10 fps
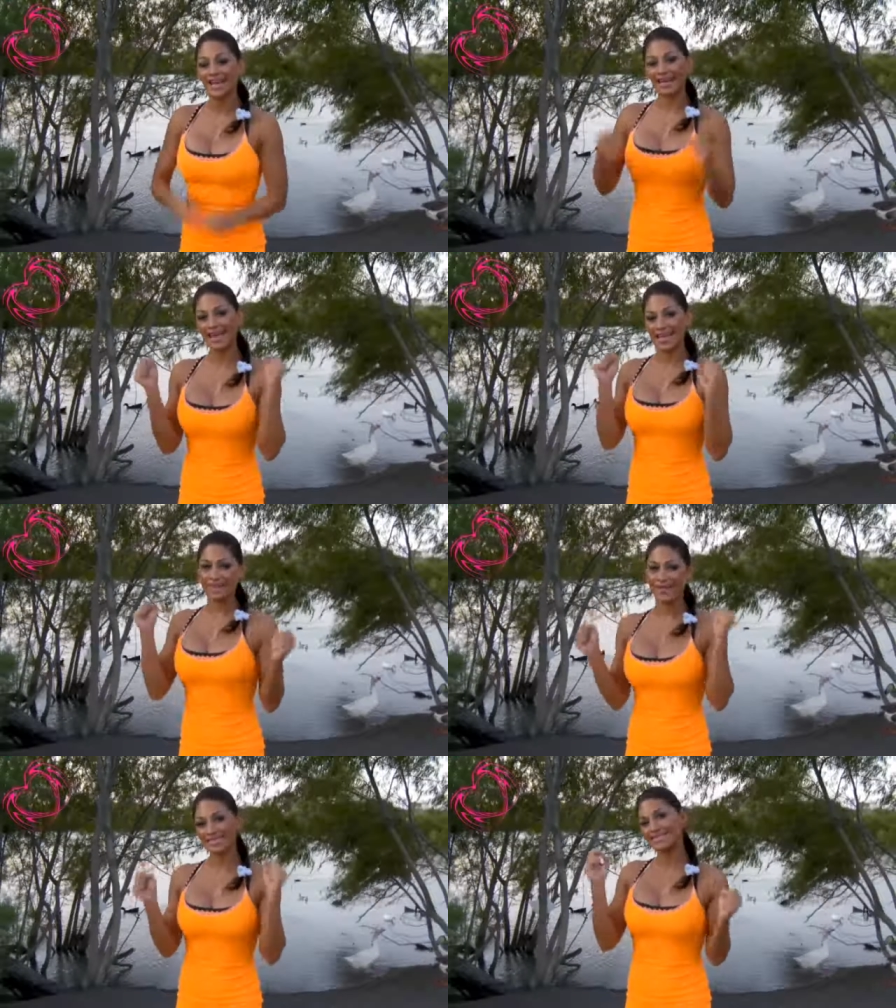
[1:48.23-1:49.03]
and I
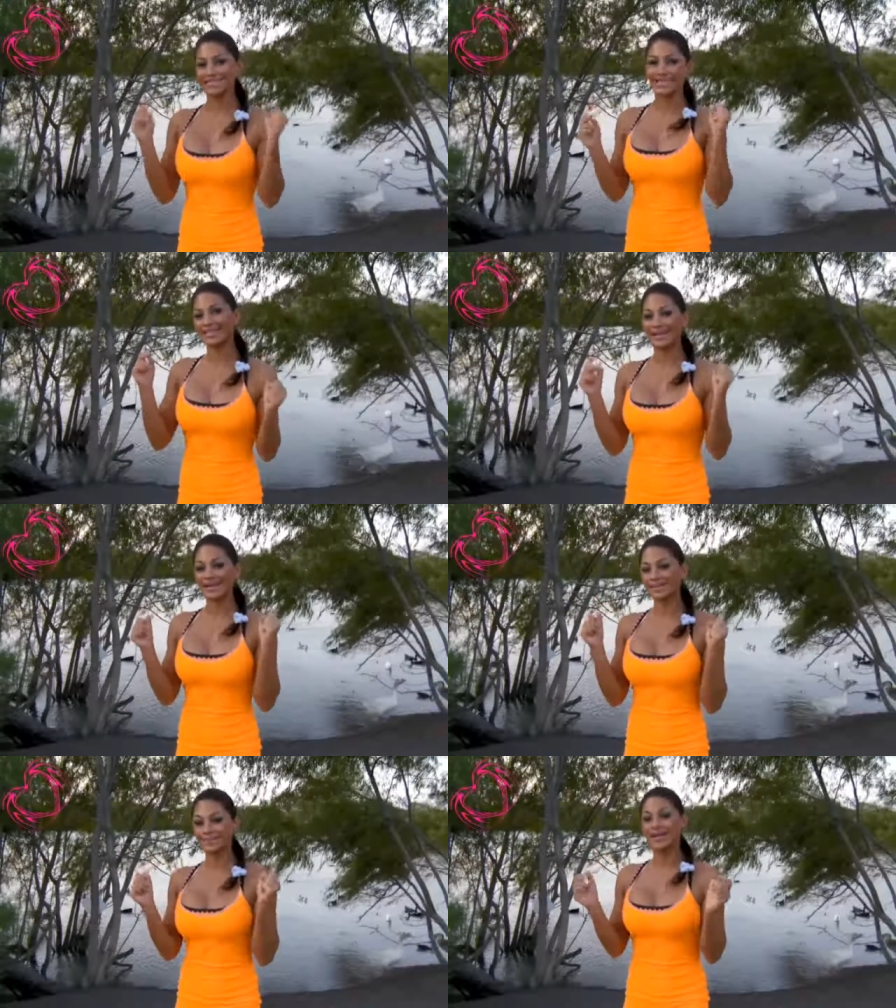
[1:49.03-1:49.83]
can't wait to see
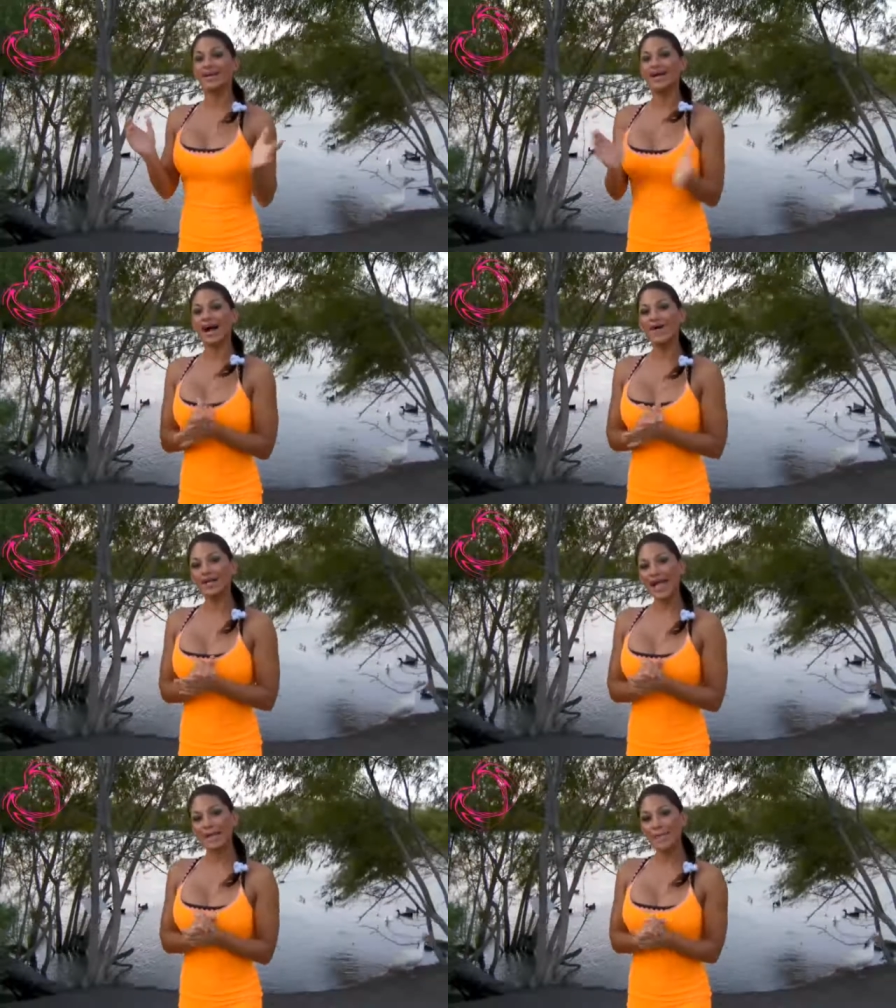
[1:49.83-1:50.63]
them.
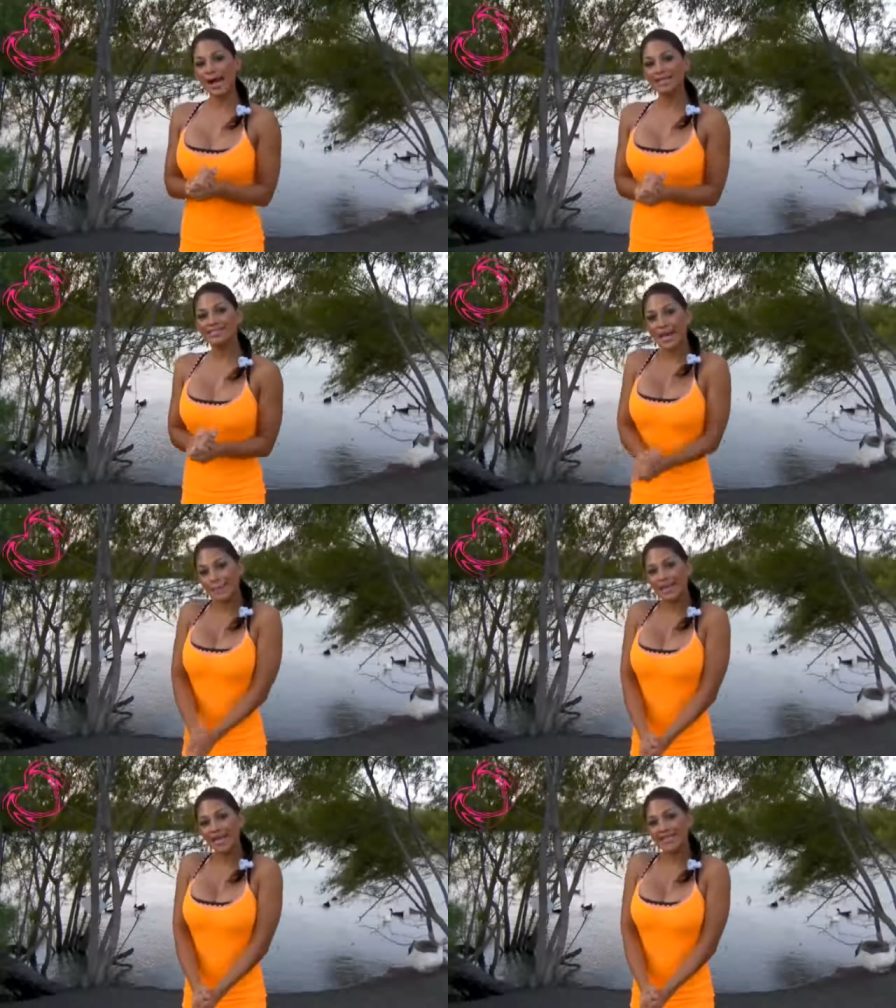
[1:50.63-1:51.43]
Okay, my
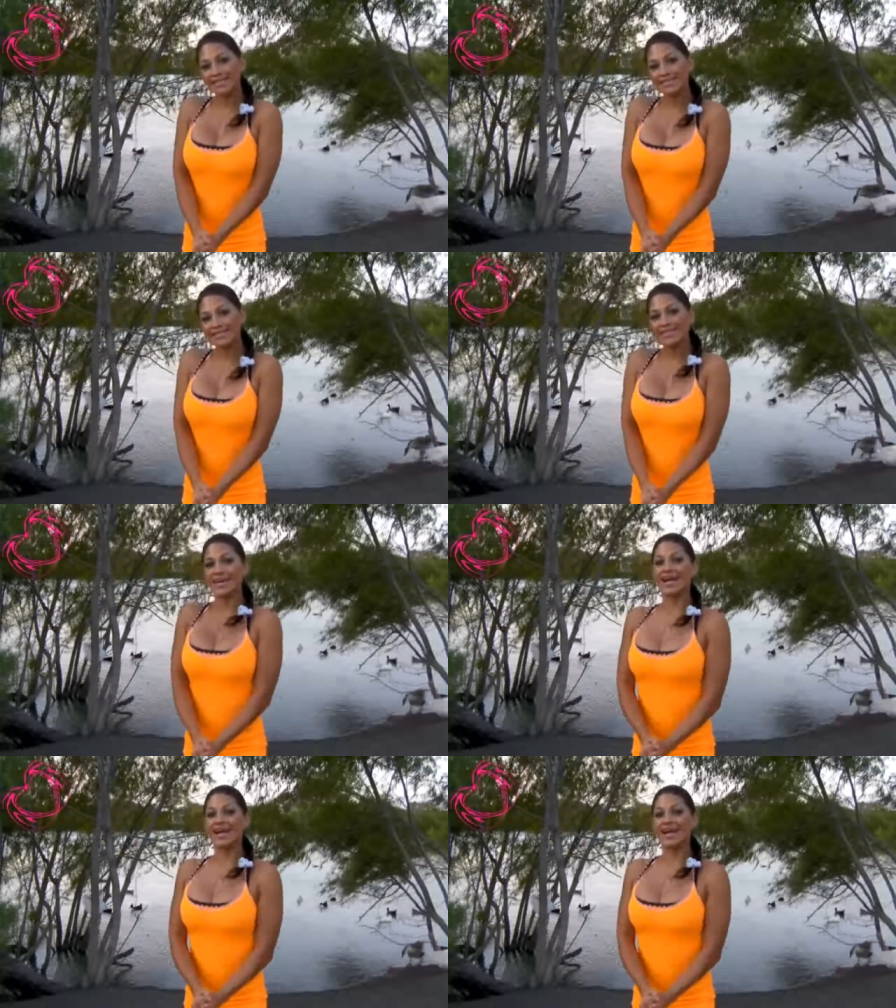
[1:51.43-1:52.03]
cyber kittens.